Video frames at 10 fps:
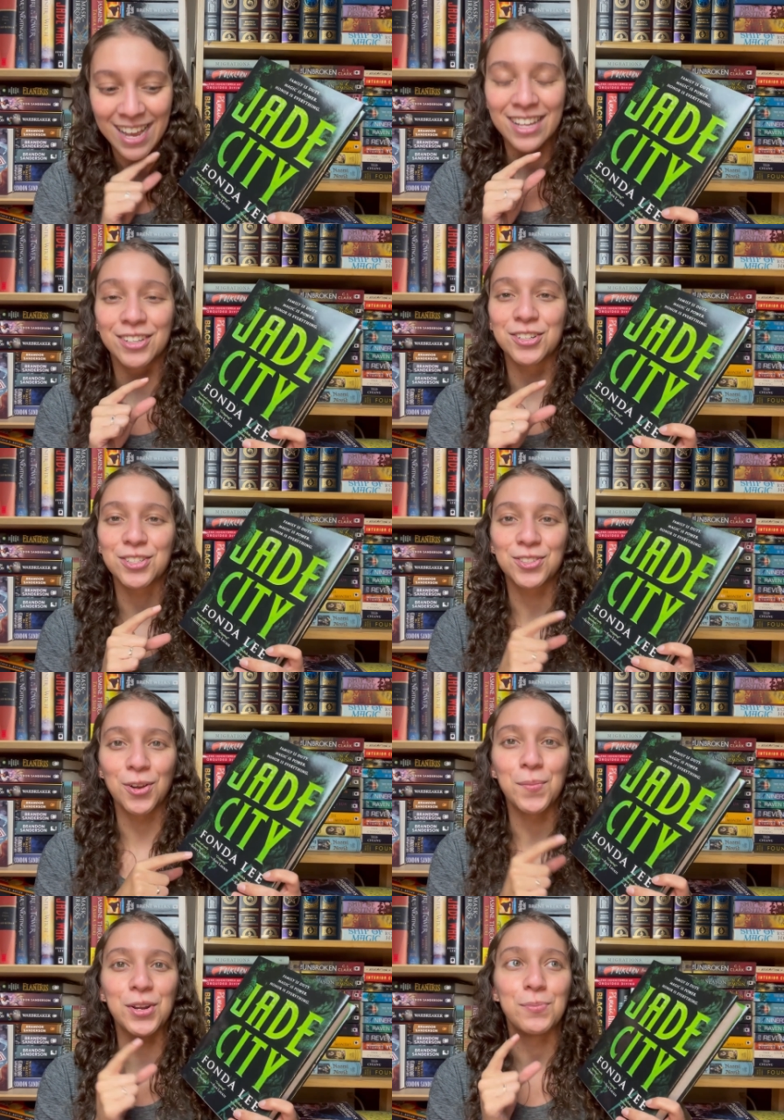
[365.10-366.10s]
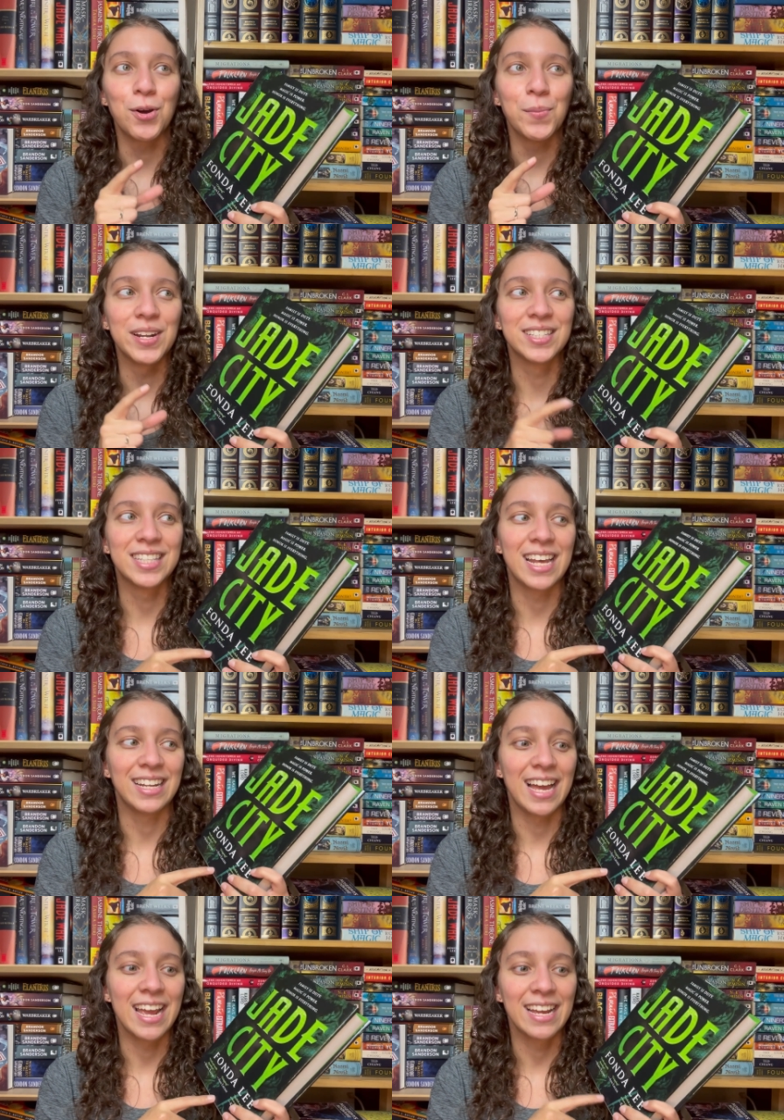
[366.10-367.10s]
There are just so many moments that,
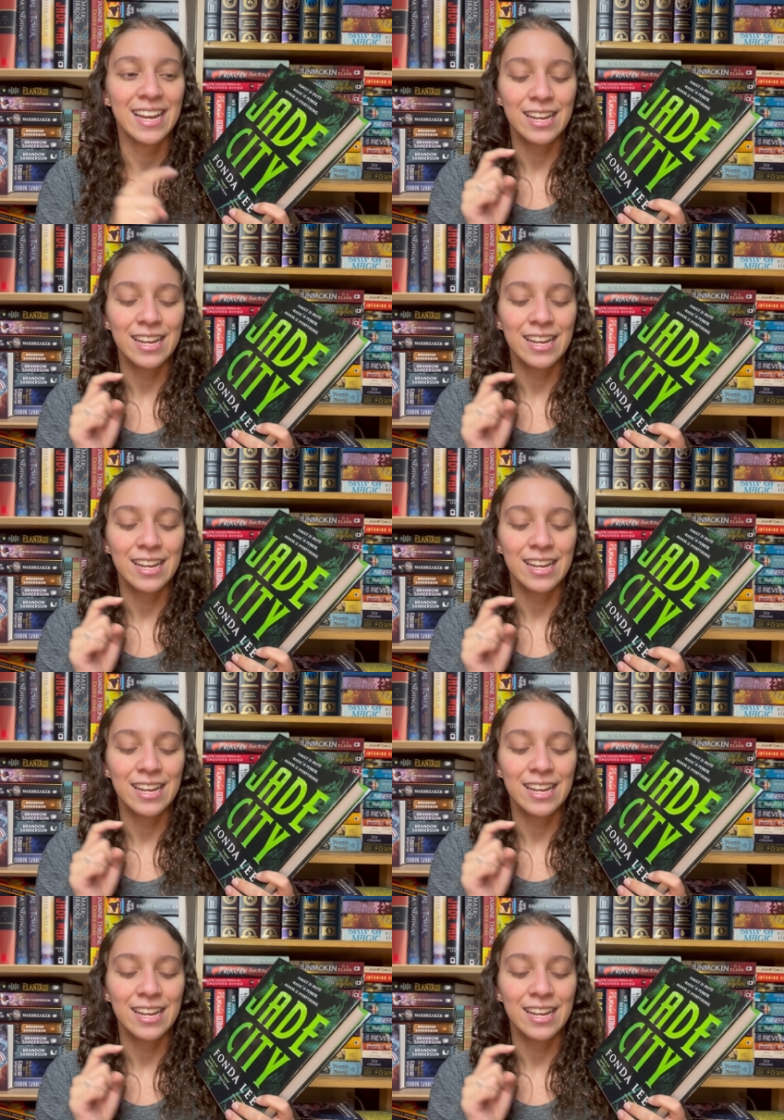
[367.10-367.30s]
like,